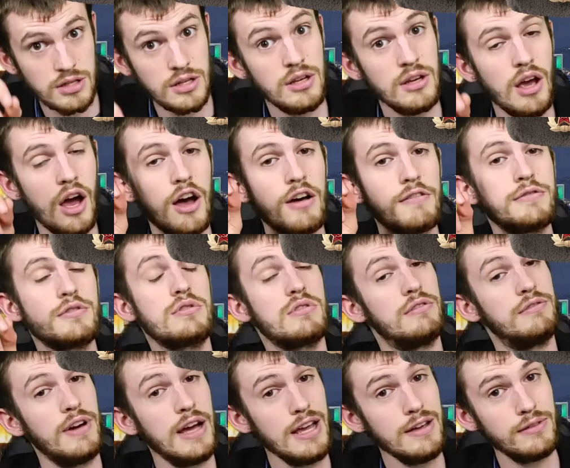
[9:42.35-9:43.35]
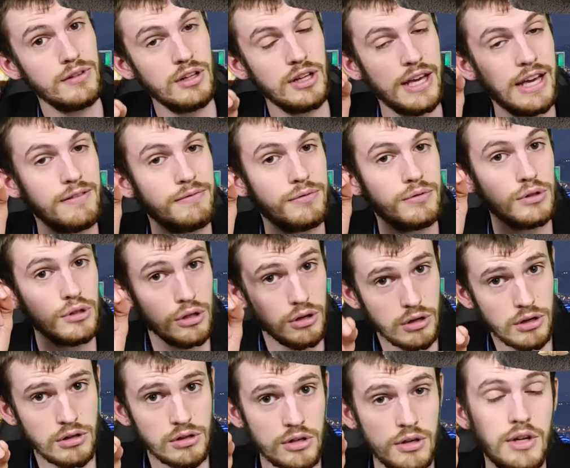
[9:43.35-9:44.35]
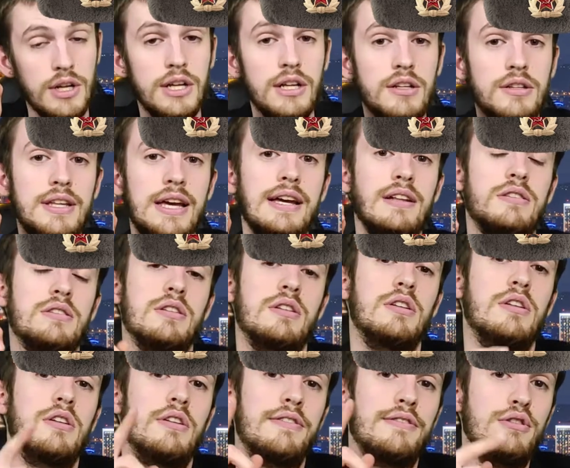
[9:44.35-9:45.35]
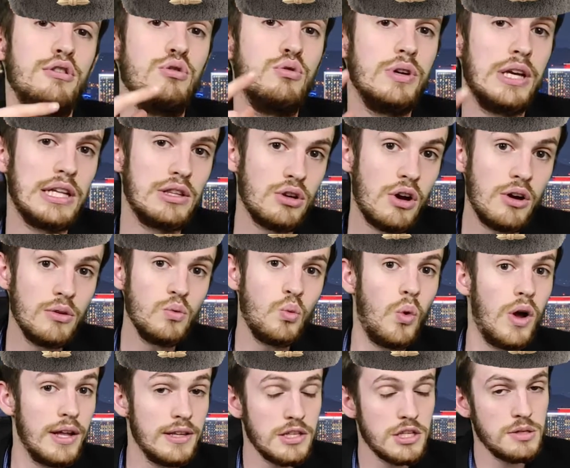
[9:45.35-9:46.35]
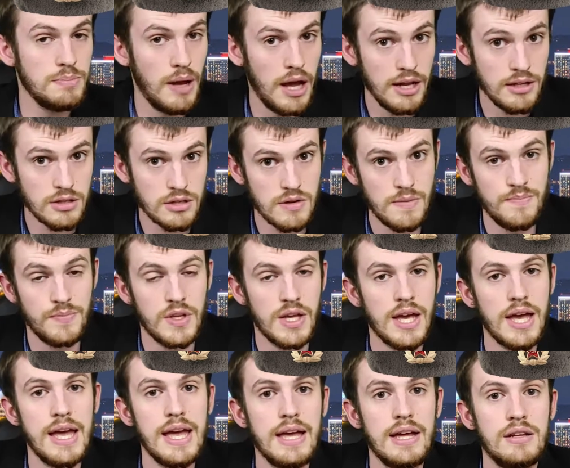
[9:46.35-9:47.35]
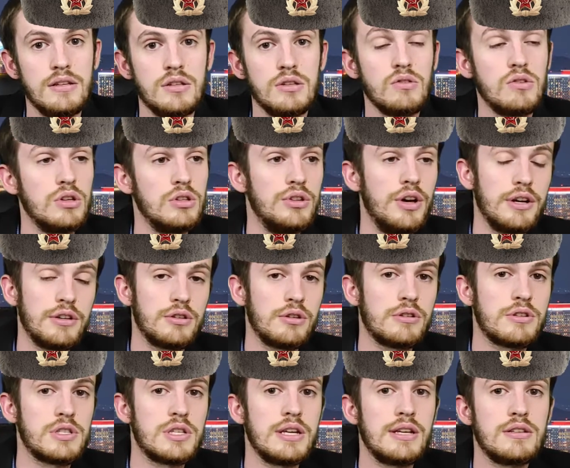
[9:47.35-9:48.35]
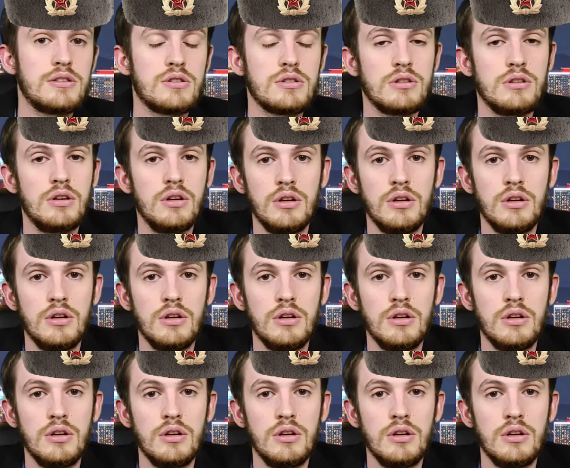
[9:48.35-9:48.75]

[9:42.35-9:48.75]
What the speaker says: of survival have learned that you get on one spot and conductor says,